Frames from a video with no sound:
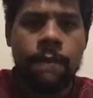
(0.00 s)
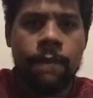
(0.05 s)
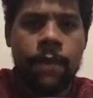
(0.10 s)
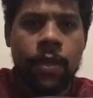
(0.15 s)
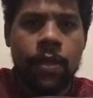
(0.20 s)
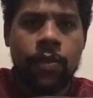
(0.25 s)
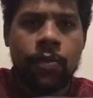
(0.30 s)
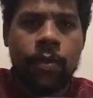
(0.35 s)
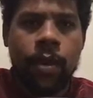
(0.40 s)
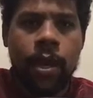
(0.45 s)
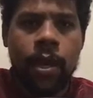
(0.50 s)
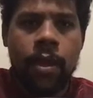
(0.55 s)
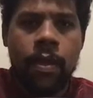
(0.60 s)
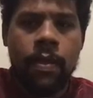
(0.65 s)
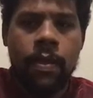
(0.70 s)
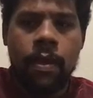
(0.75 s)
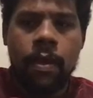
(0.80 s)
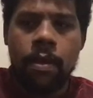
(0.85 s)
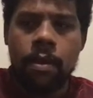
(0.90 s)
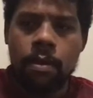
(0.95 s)
Fits right
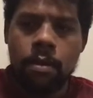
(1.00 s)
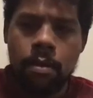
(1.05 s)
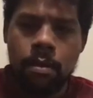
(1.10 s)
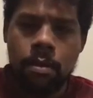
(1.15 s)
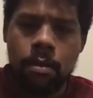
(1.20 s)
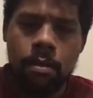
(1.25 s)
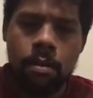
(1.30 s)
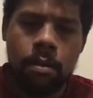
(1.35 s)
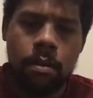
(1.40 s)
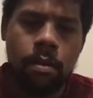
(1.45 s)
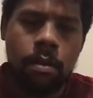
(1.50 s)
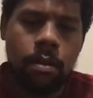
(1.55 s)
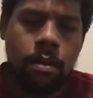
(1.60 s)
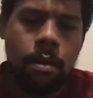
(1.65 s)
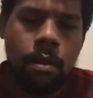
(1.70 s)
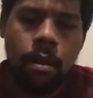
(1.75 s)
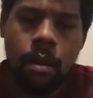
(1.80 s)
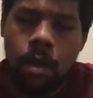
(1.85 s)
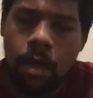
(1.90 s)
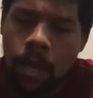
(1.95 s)
in there.
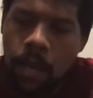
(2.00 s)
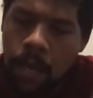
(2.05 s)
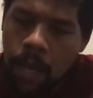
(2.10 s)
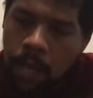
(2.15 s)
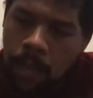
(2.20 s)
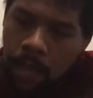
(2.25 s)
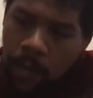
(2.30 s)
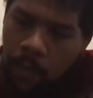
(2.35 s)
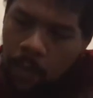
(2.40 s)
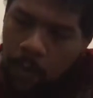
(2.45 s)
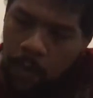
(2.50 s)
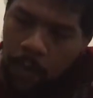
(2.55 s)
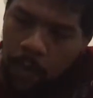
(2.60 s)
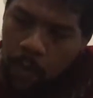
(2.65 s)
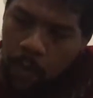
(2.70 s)
And then we